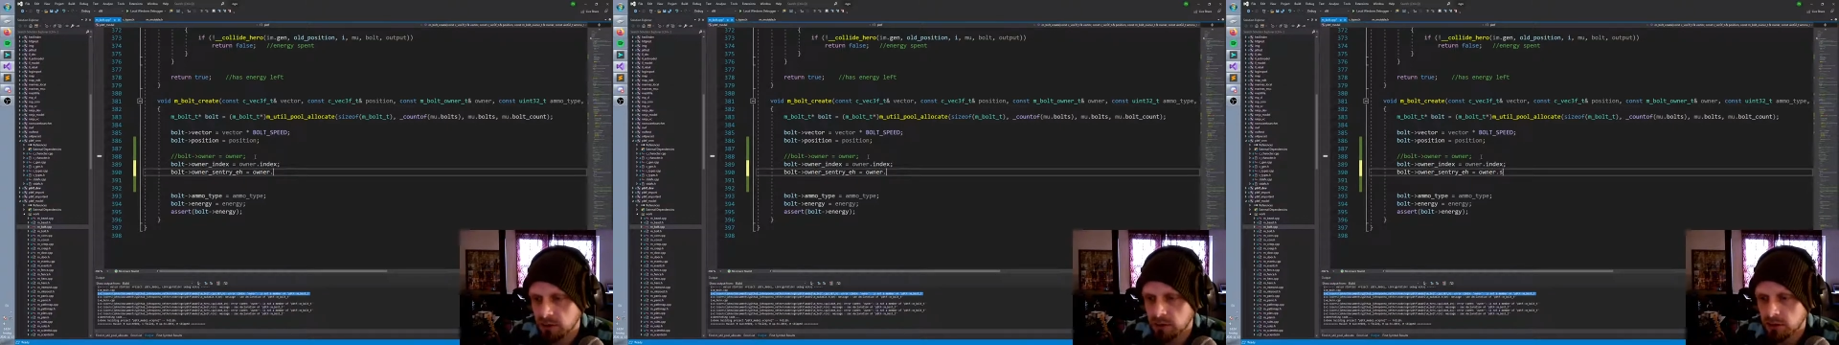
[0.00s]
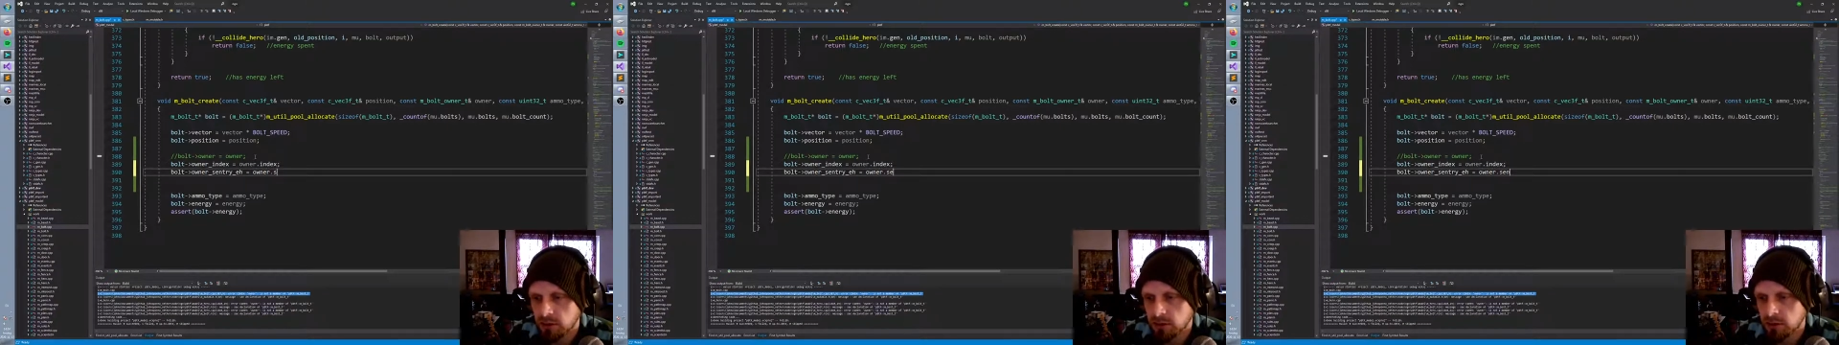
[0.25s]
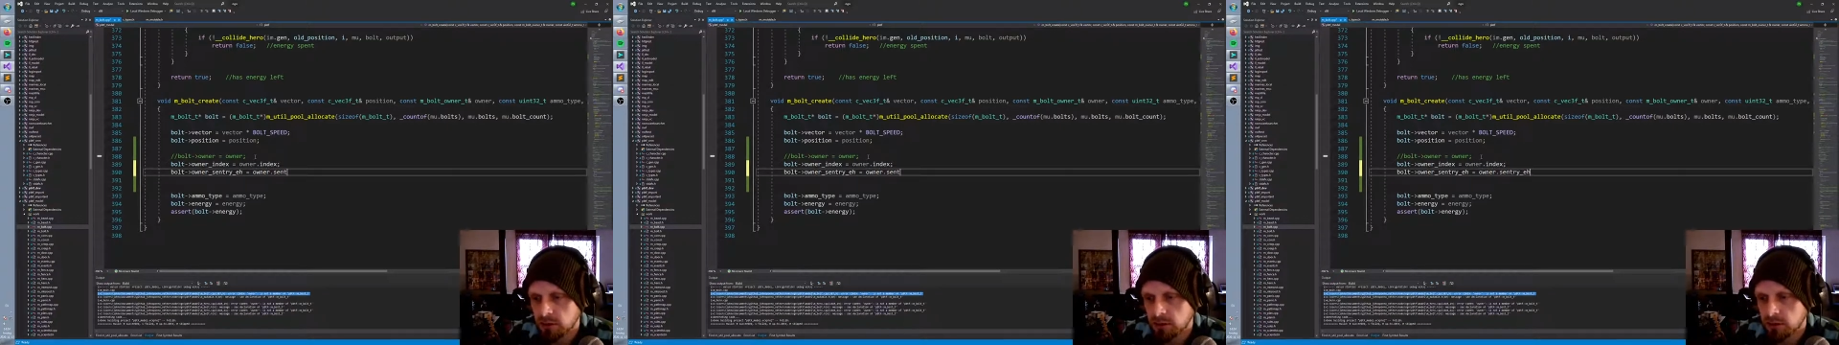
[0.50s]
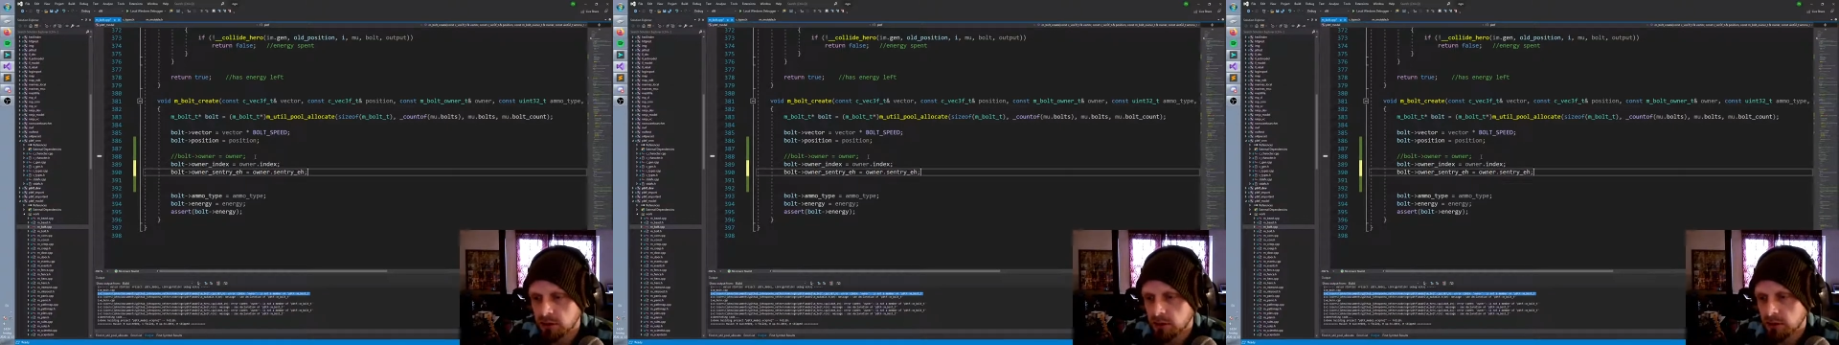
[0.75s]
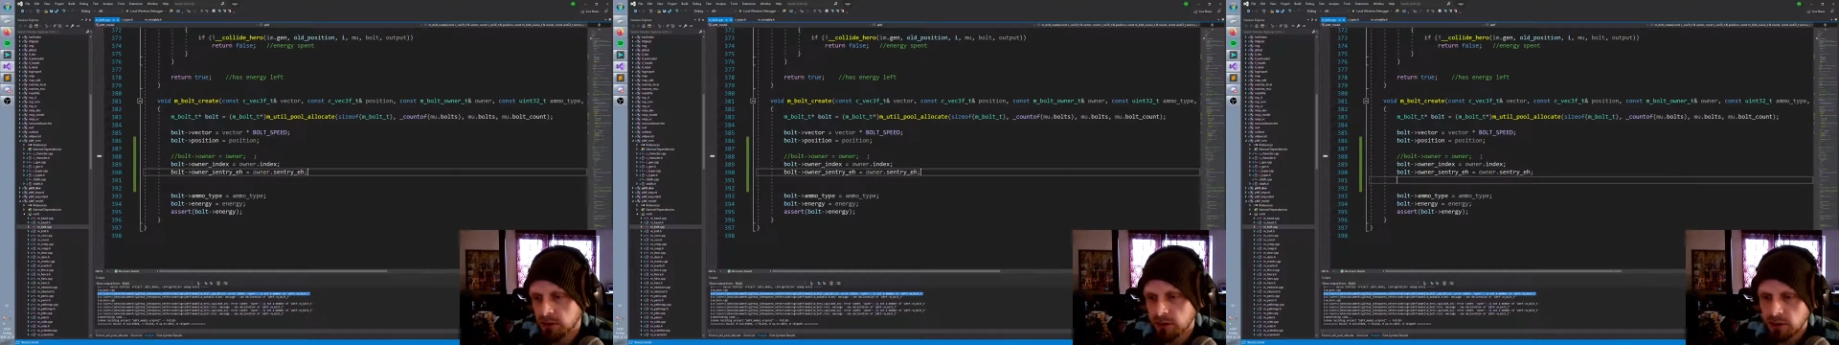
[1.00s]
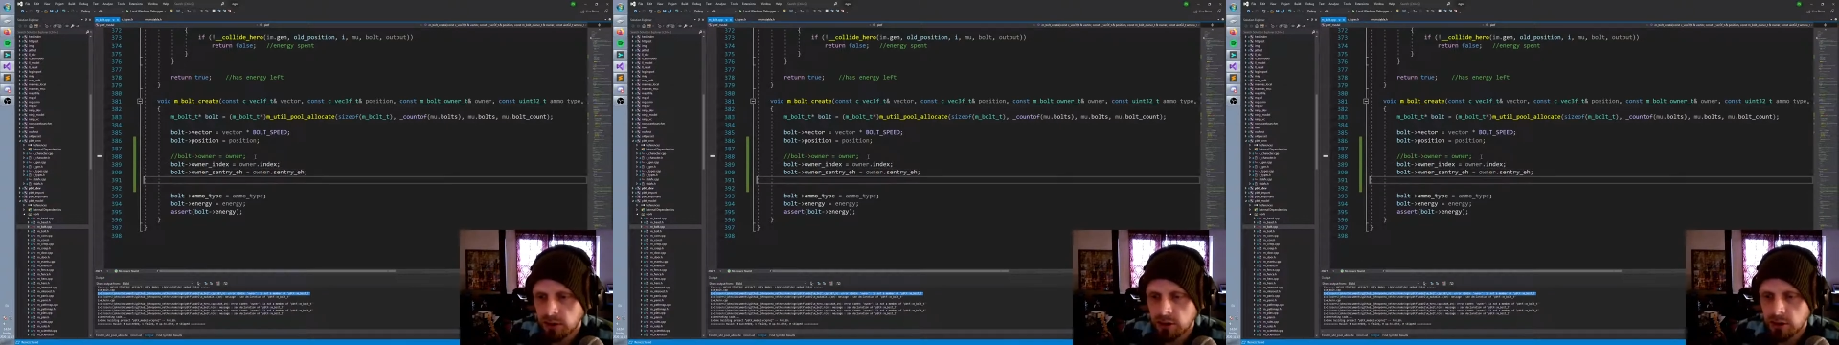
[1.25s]

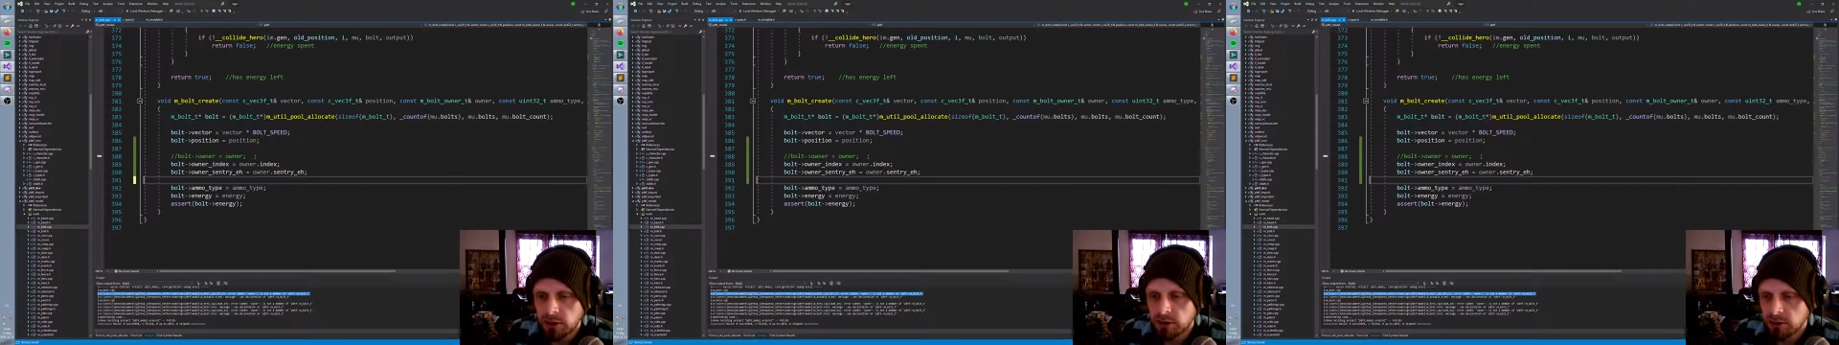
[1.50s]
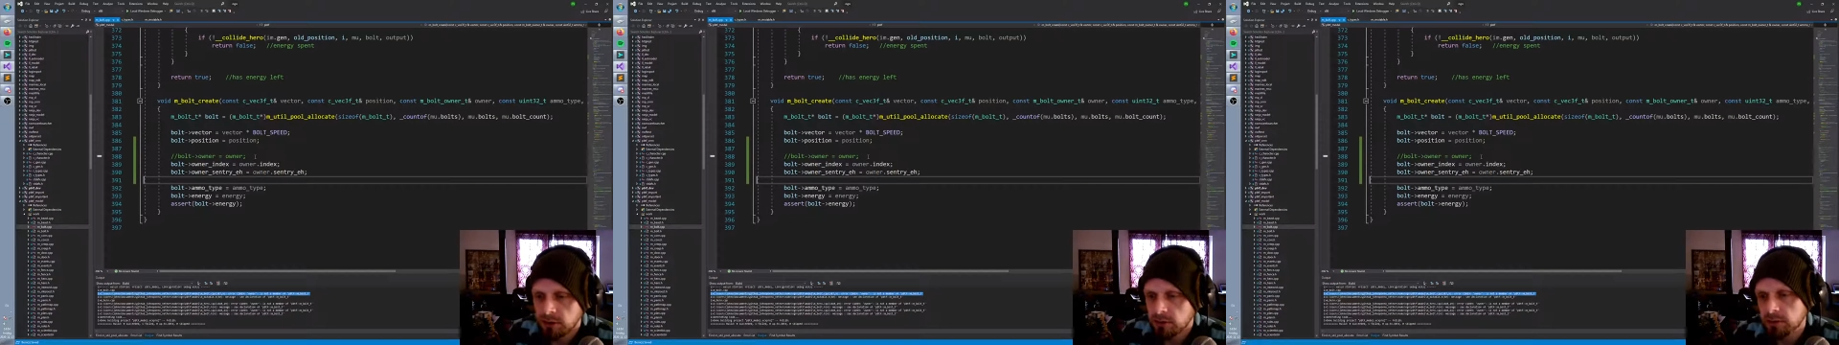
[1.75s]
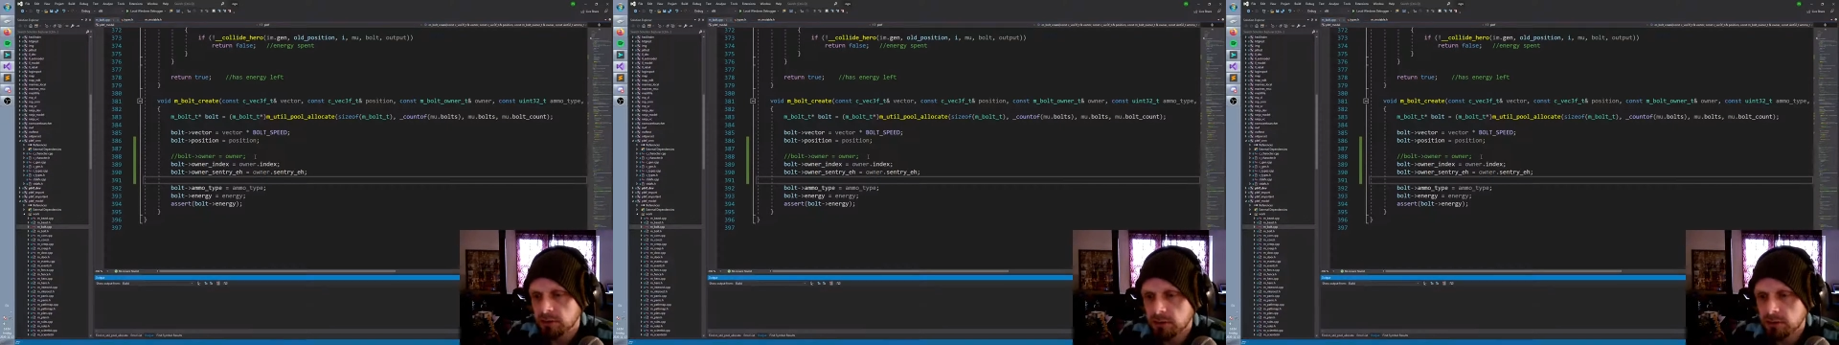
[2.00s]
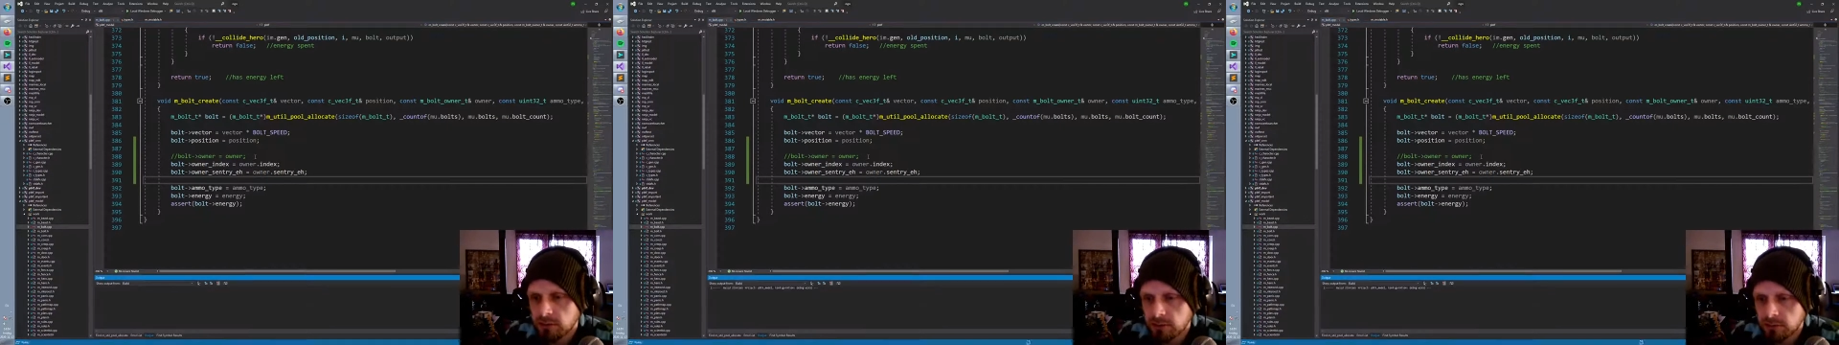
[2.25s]
(no one is talking)